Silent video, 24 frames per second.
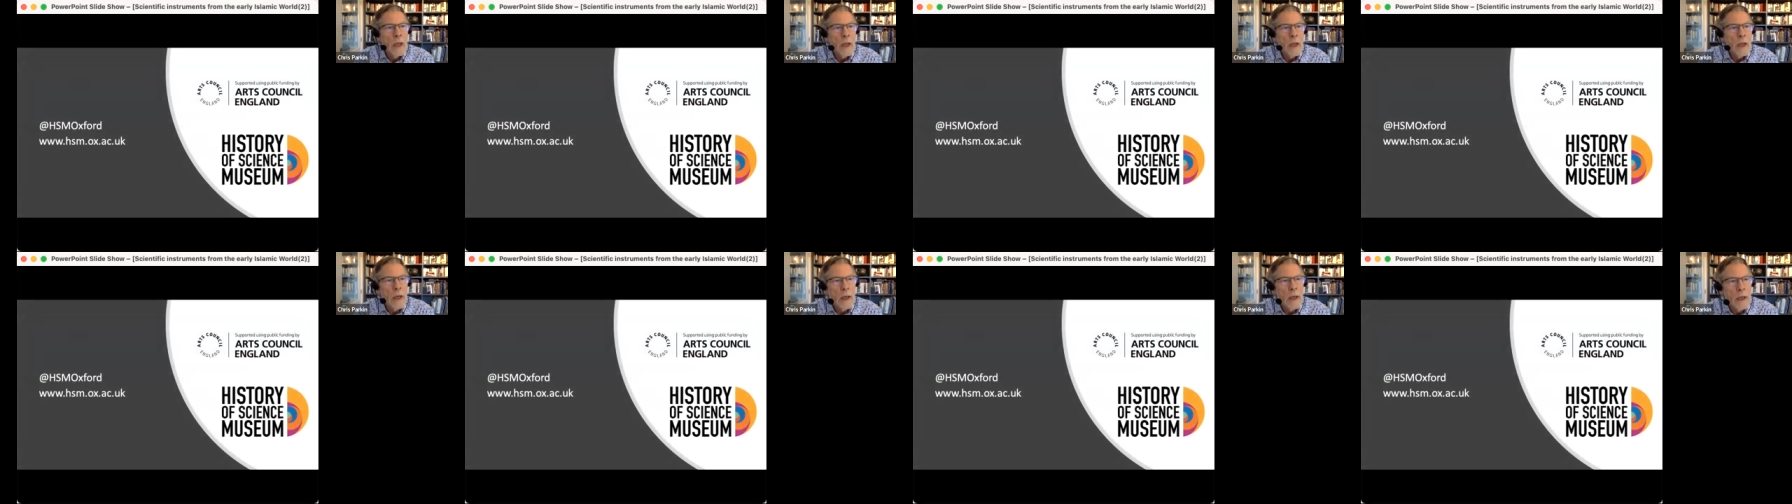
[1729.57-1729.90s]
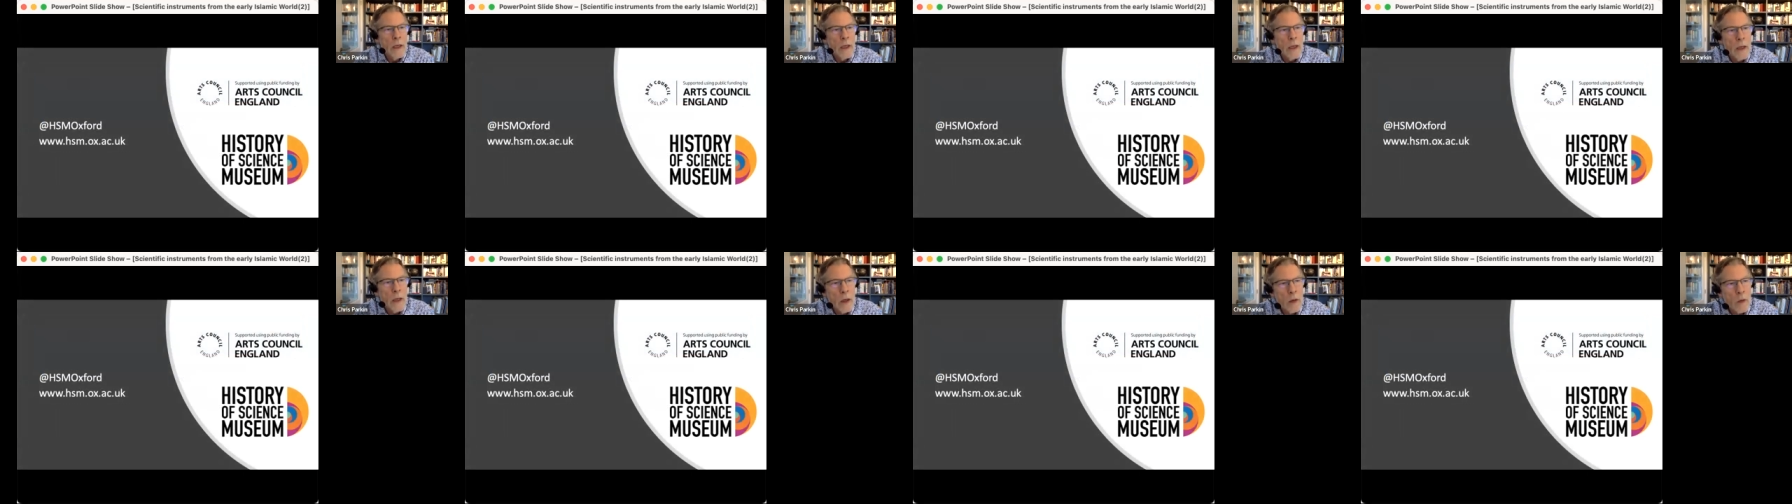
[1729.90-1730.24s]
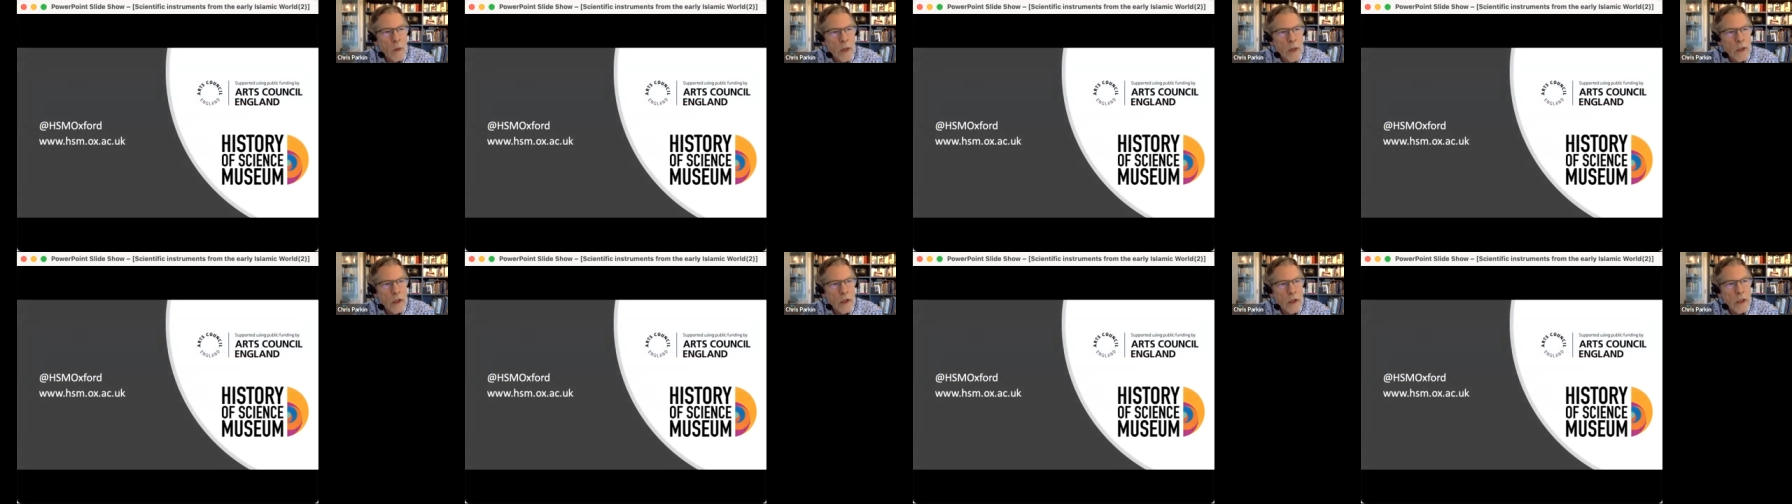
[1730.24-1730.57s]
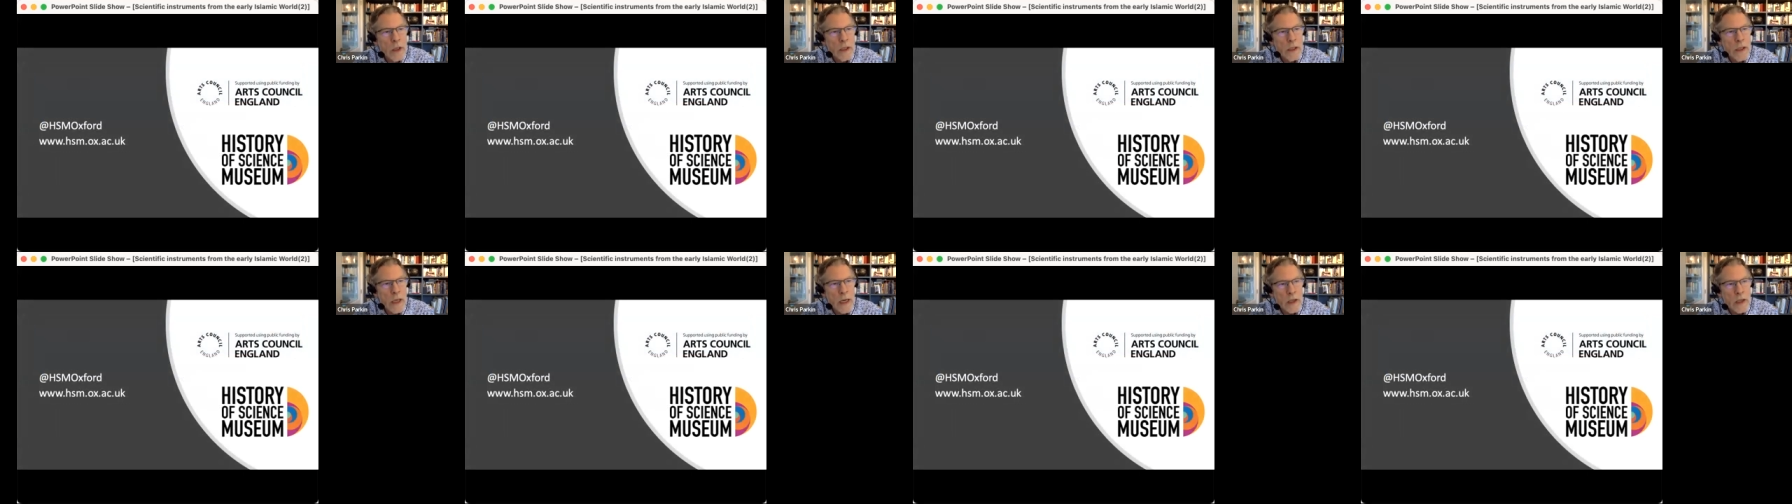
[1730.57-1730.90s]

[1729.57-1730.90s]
uh, which is